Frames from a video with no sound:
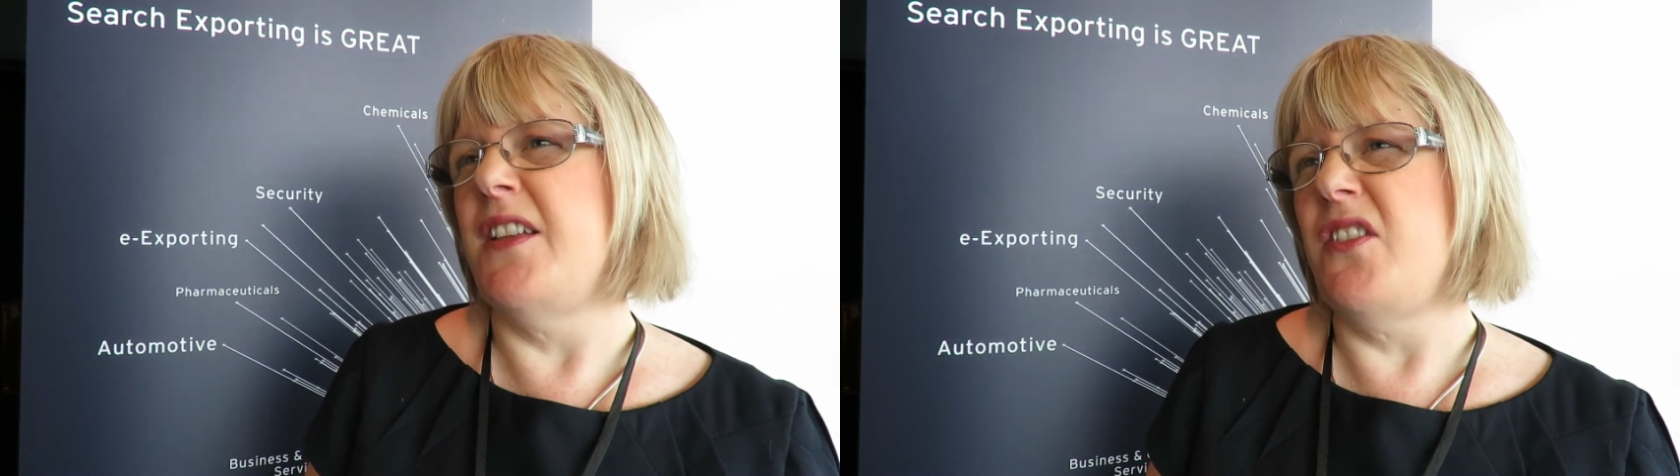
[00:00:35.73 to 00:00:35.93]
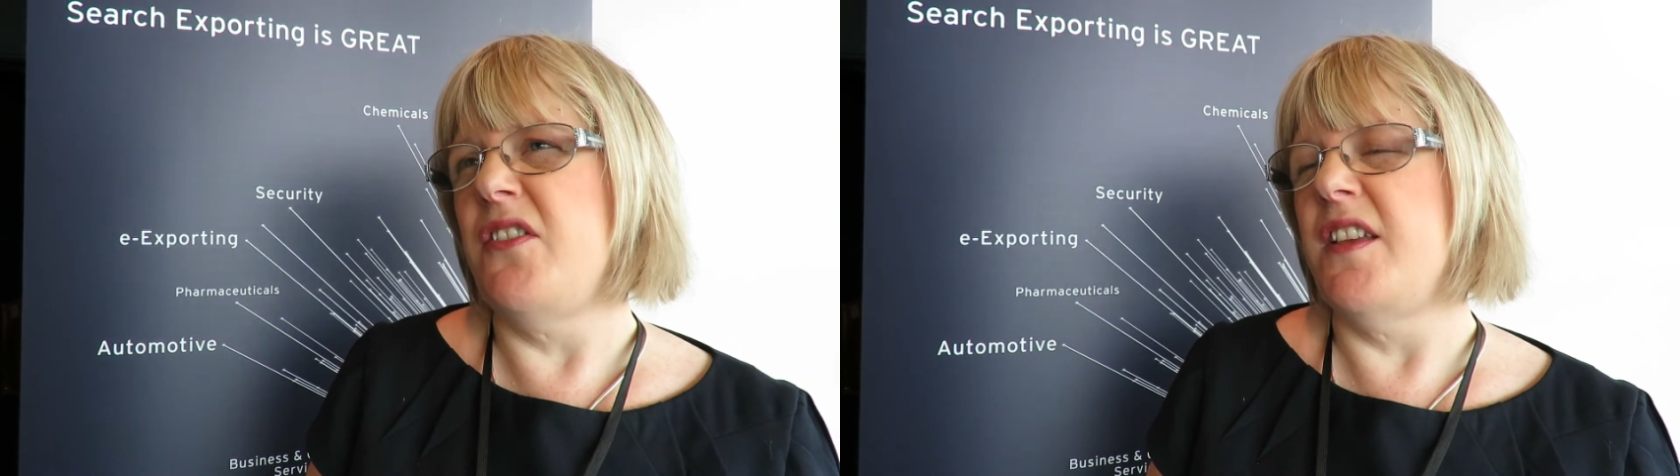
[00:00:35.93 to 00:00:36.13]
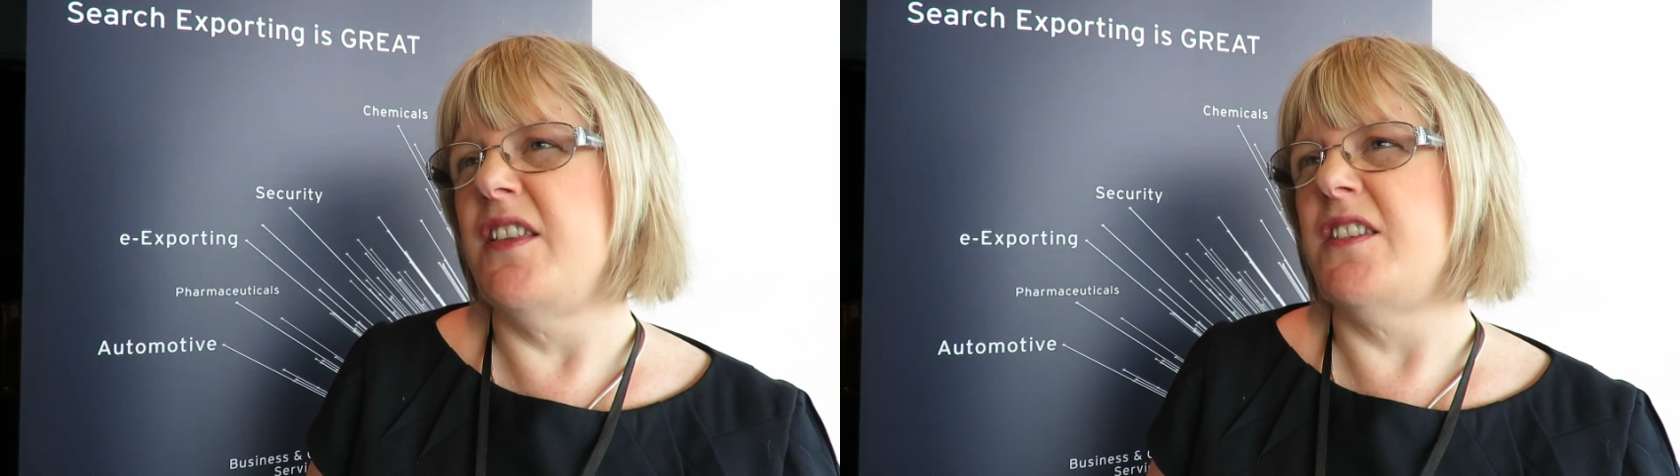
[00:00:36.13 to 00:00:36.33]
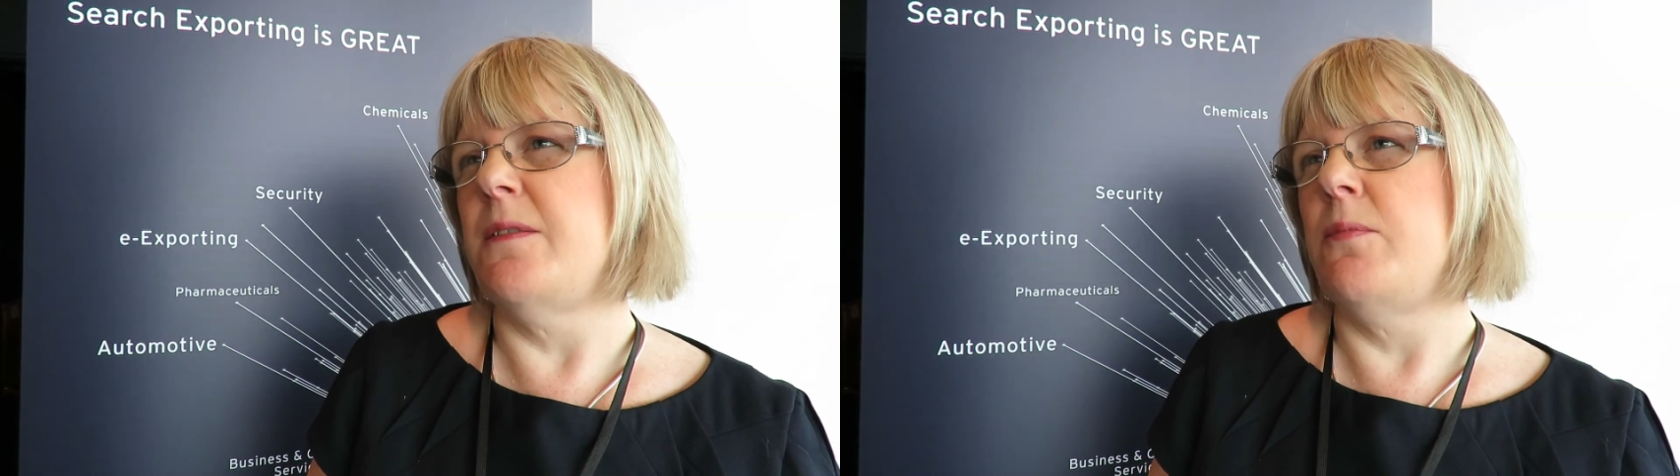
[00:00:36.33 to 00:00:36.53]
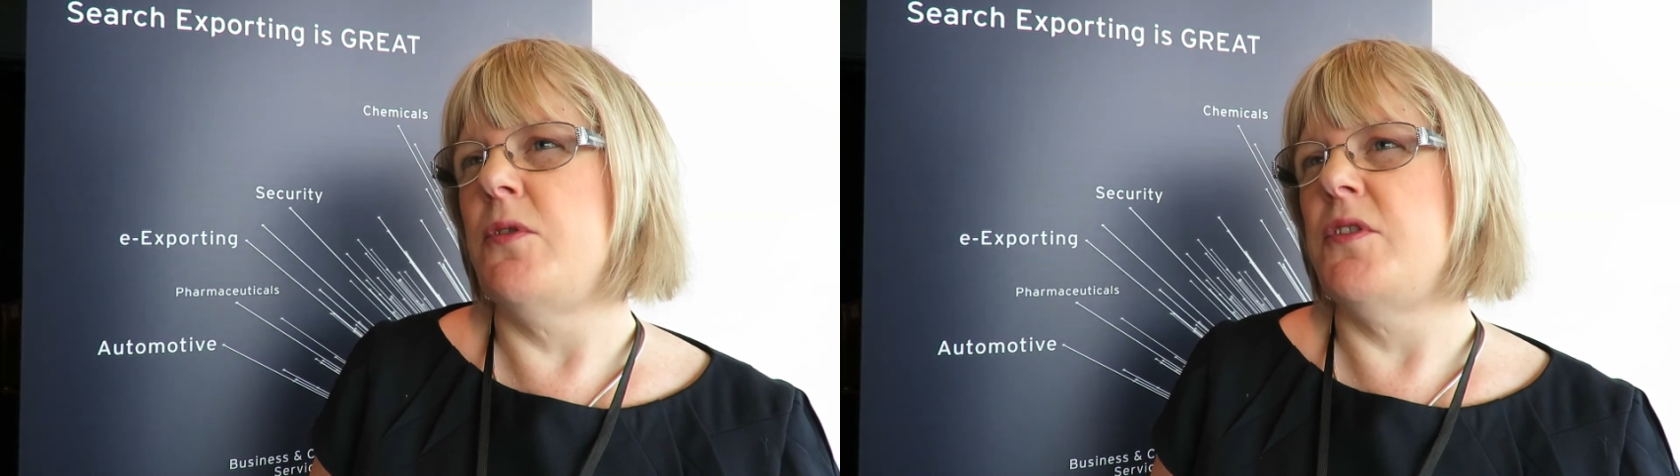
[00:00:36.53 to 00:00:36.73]
The other thing
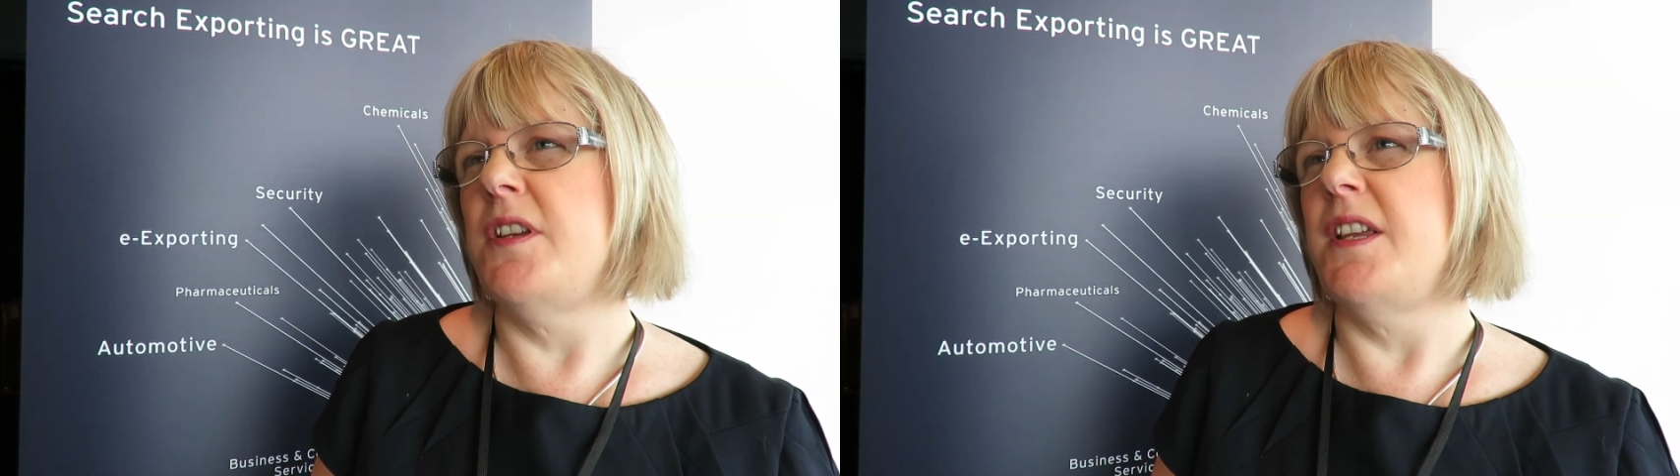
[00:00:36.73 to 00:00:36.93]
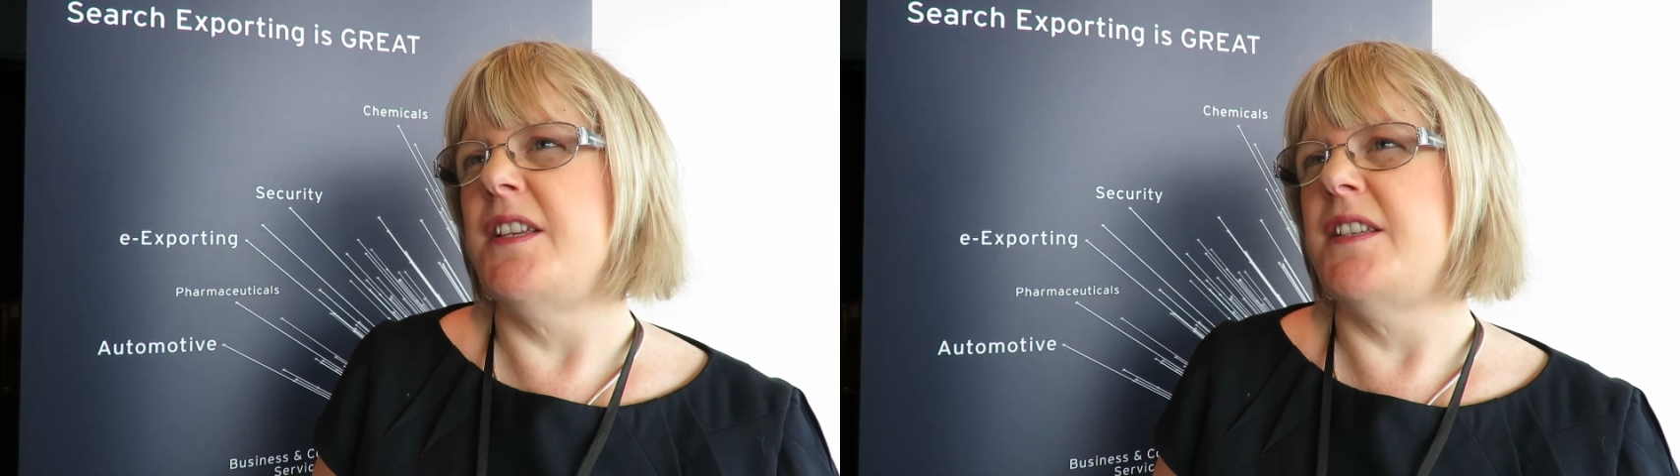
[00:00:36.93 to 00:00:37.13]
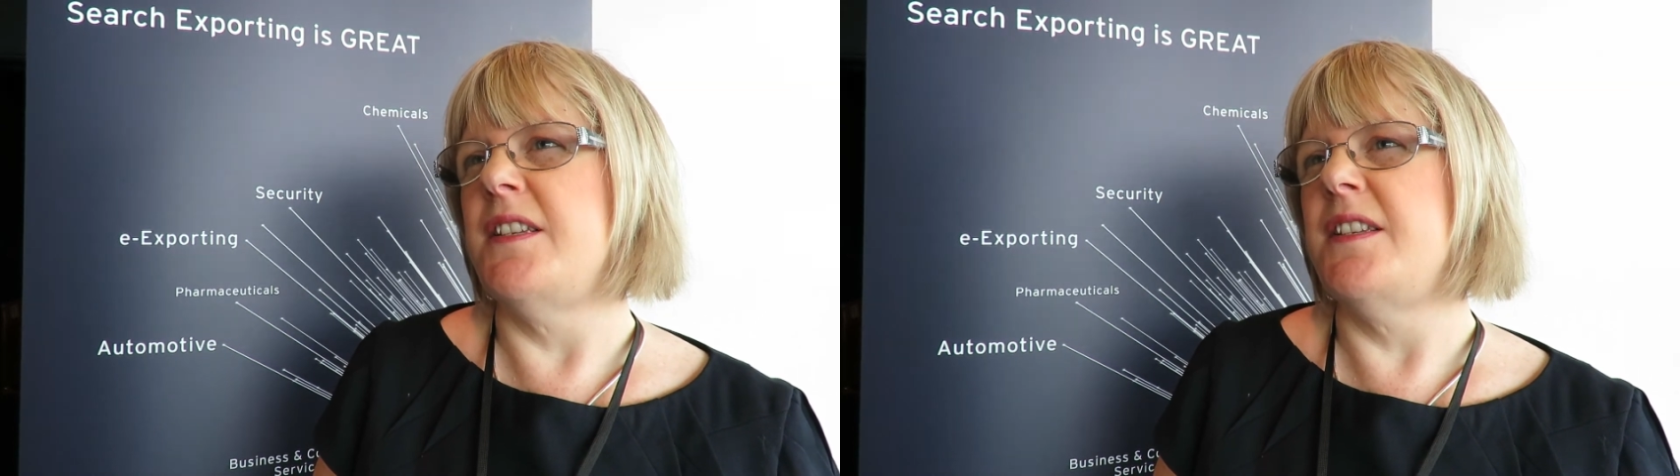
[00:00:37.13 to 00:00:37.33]
that's important is